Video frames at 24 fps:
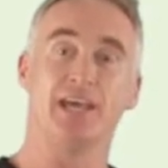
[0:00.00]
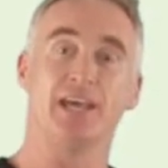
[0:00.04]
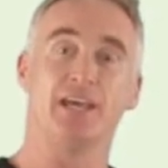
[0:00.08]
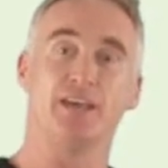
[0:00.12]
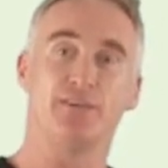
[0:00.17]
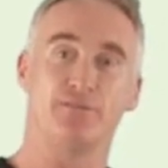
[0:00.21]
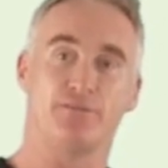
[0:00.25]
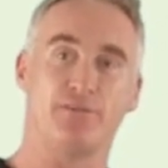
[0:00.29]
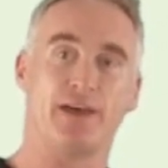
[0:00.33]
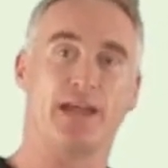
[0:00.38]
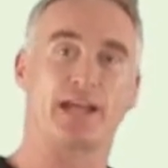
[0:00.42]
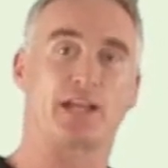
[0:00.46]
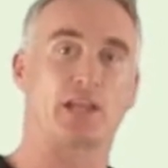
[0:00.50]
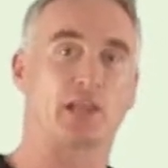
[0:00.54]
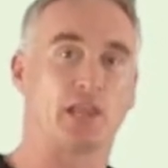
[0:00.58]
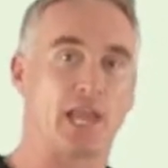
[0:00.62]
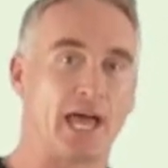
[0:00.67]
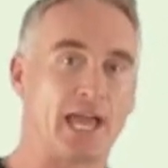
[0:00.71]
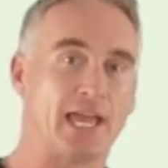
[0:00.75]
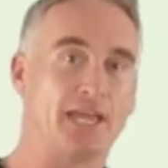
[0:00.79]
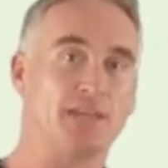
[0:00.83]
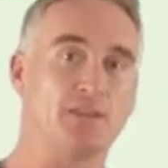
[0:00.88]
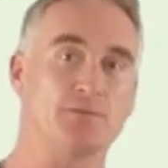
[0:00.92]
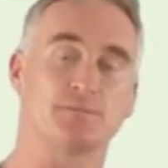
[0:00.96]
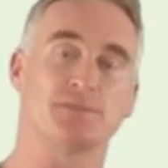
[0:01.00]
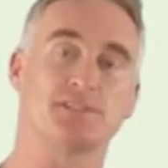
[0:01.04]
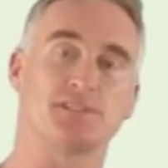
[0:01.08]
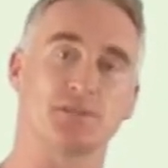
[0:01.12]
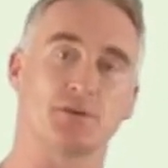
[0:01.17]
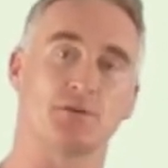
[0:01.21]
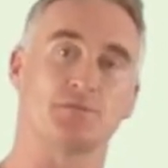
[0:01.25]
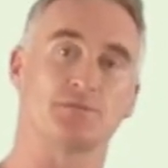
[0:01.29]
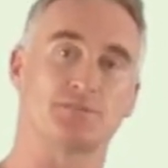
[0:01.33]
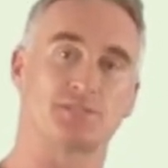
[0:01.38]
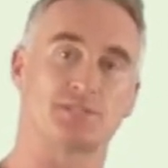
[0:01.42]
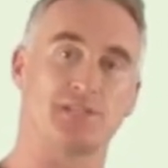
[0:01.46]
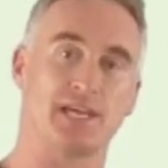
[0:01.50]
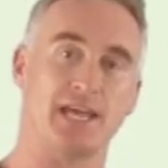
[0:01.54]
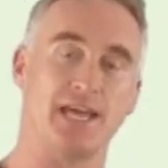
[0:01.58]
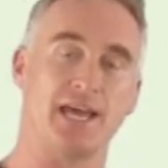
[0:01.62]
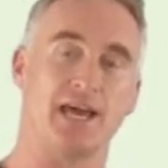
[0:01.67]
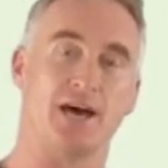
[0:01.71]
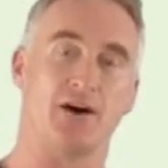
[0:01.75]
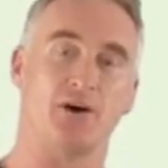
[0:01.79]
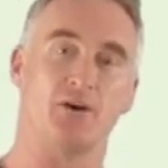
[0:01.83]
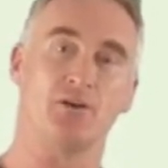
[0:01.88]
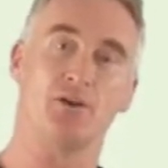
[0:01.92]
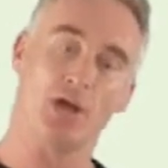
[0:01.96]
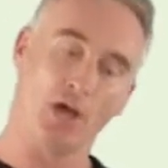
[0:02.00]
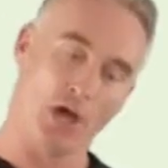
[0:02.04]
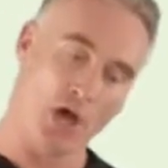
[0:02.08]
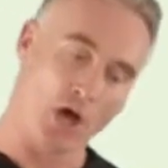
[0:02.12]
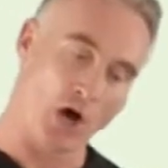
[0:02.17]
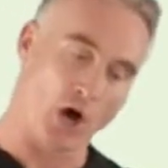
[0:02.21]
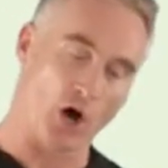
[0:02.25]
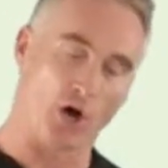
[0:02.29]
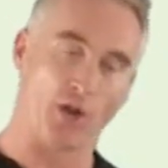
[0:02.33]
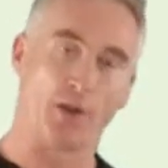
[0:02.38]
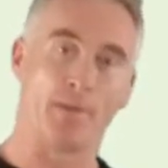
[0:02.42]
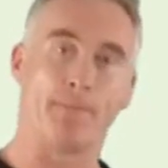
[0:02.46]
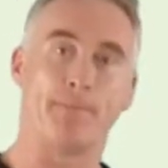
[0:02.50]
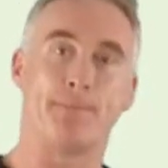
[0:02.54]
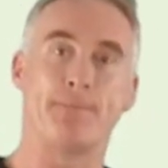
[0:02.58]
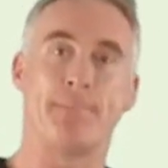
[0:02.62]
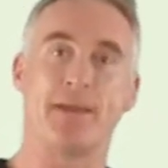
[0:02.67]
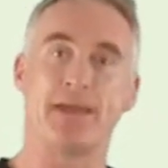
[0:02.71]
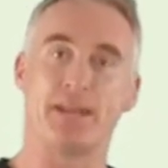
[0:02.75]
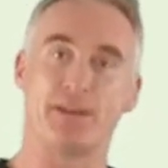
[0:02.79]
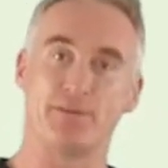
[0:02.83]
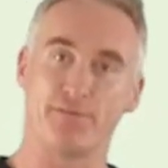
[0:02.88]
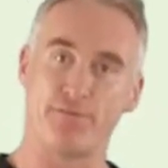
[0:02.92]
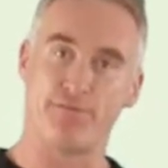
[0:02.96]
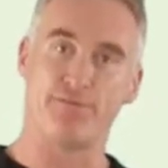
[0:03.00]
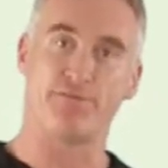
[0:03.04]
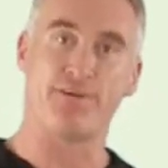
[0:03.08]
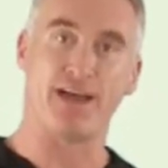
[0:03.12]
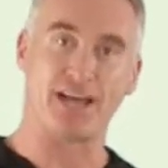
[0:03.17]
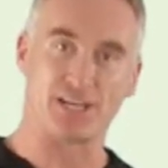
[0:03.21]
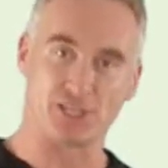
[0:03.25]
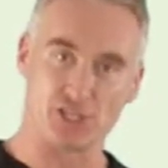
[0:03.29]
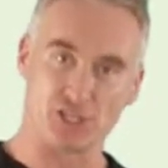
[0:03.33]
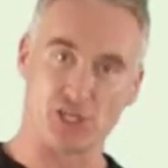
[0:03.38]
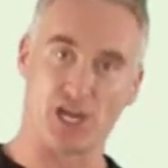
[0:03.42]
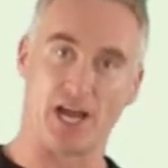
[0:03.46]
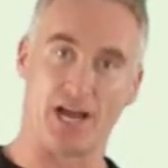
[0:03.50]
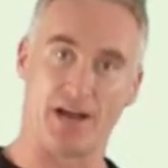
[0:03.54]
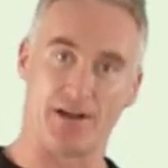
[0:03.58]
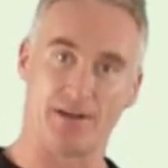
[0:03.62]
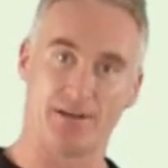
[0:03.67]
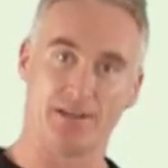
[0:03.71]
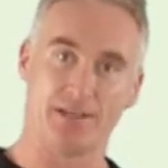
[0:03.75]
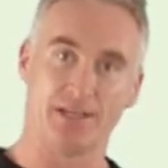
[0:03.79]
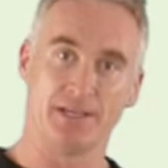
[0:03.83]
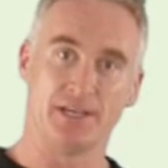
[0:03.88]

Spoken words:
in fact lay themselves down on a bed of fascia.